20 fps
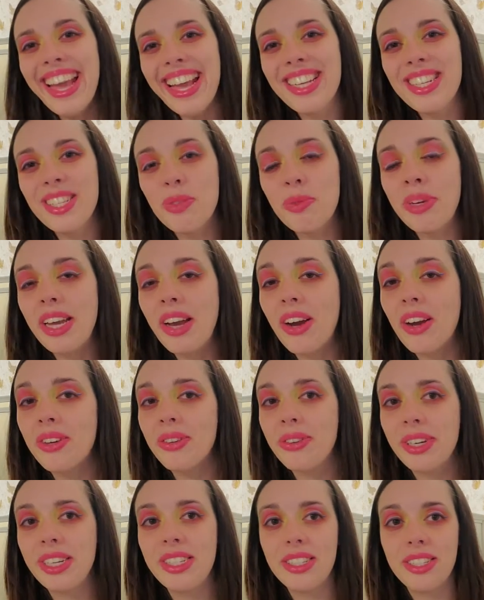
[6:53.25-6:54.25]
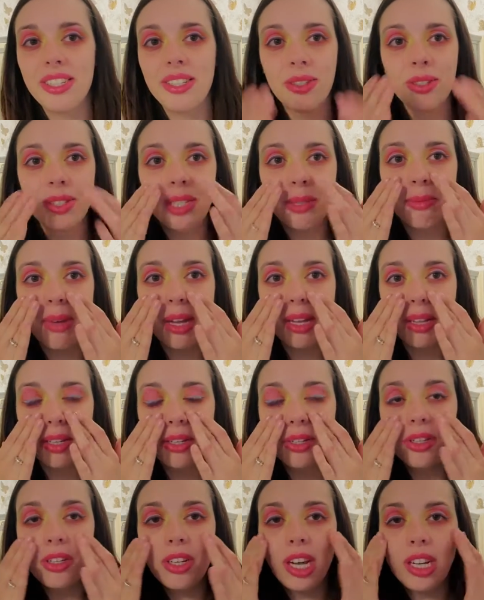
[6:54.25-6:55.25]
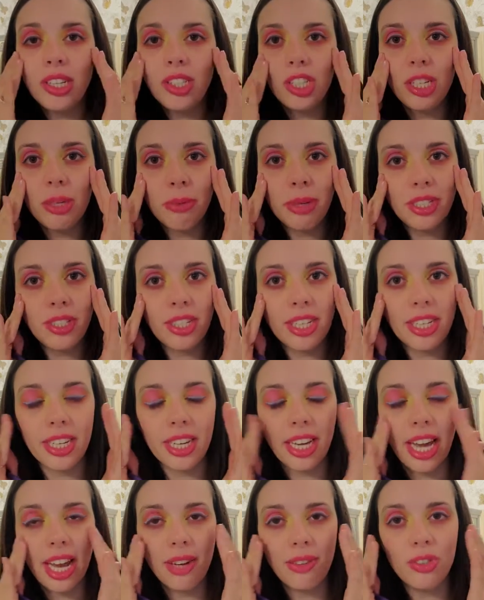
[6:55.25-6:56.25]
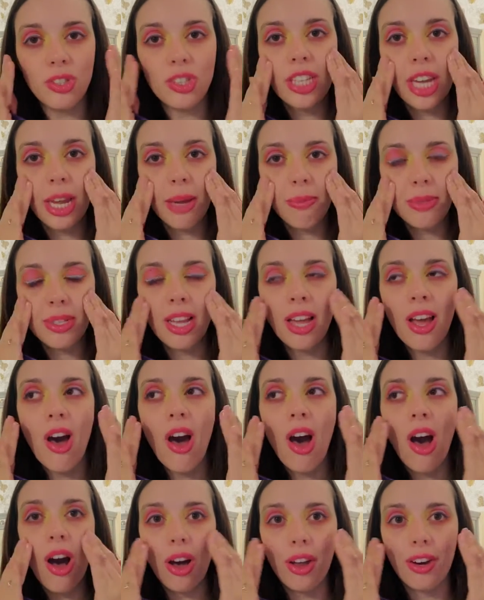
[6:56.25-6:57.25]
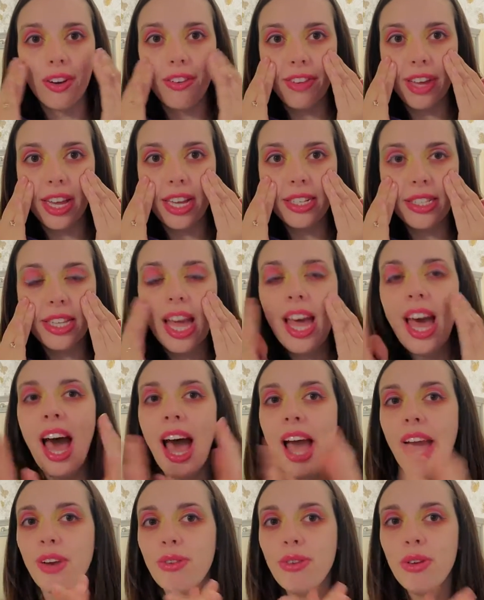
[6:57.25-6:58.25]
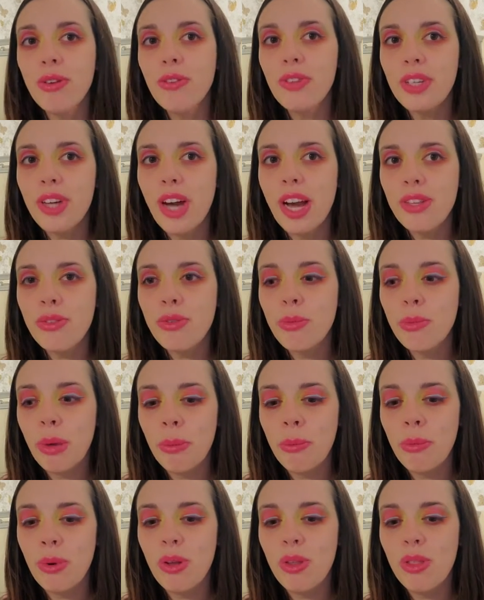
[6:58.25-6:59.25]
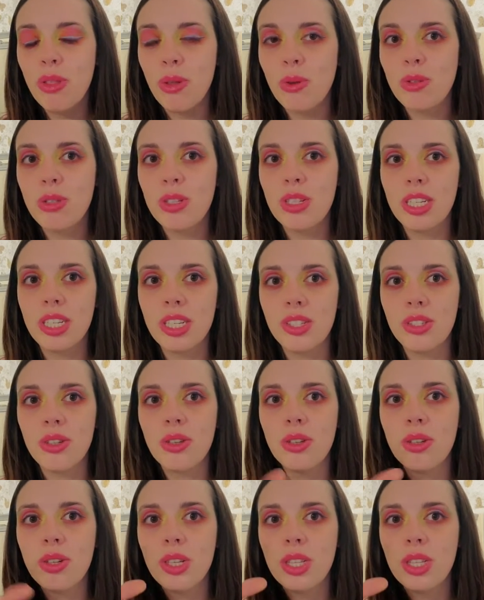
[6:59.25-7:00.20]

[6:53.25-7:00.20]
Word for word: is we are going to do some little geometric kind of shapes on our face. I don't know if you guys remember those little